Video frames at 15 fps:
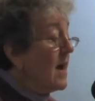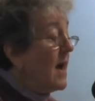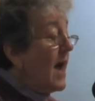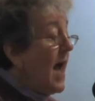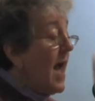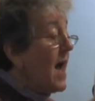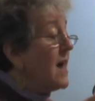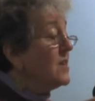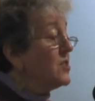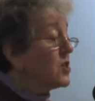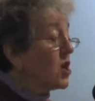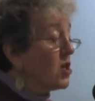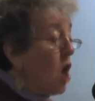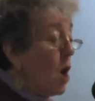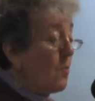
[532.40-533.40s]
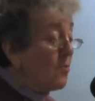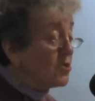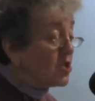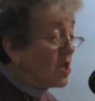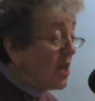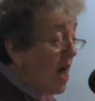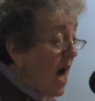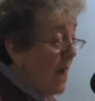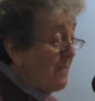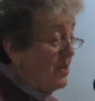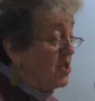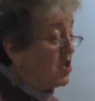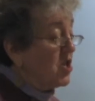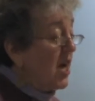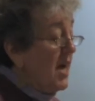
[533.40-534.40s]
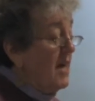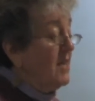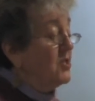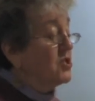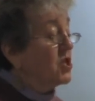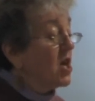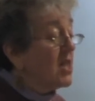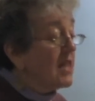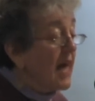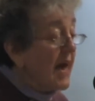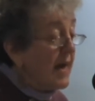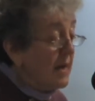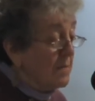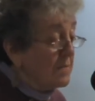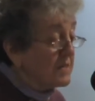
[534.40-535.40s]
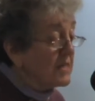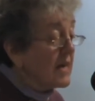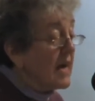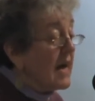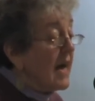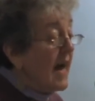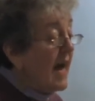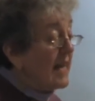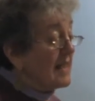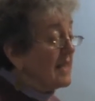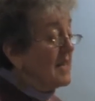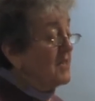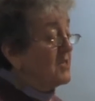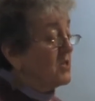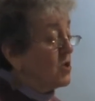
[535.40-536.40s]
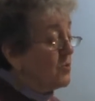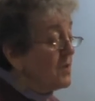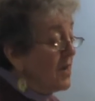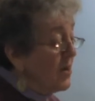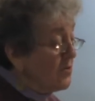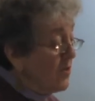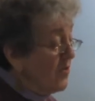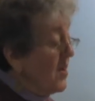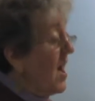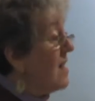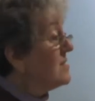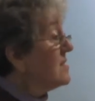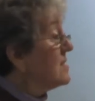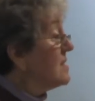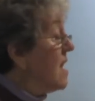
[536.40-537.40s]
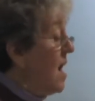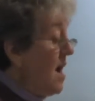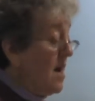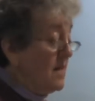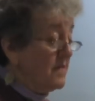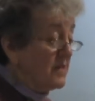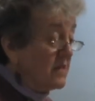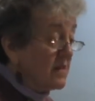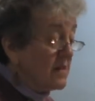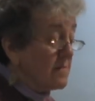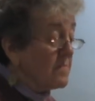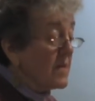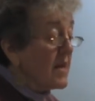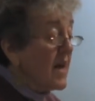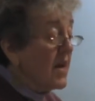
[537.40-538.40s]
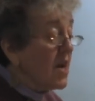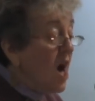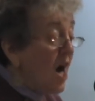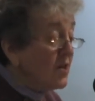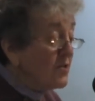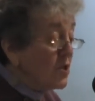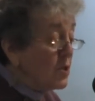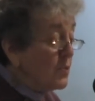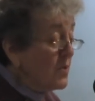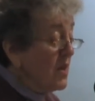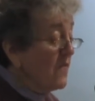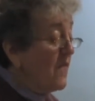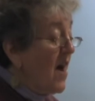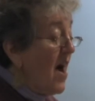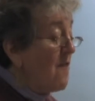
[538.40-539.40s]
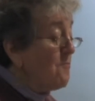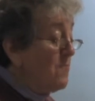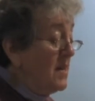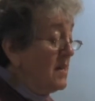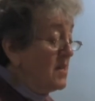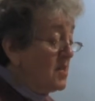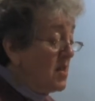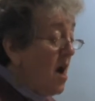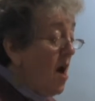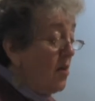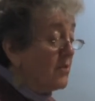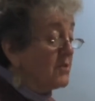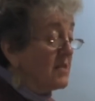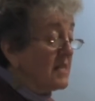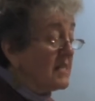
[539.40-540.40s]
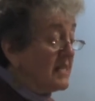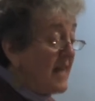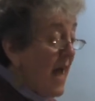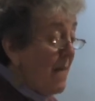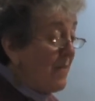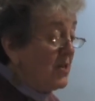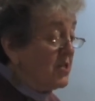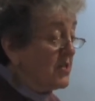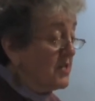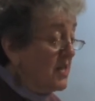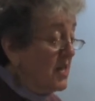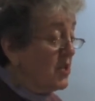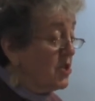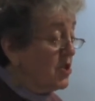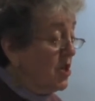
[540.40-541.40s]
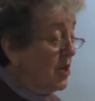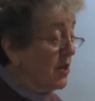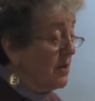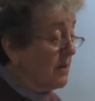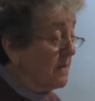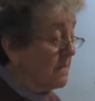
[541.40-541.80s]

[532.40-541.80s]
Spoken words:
And global climate change claims at least 300,000 lives and $125 billion in damages each year.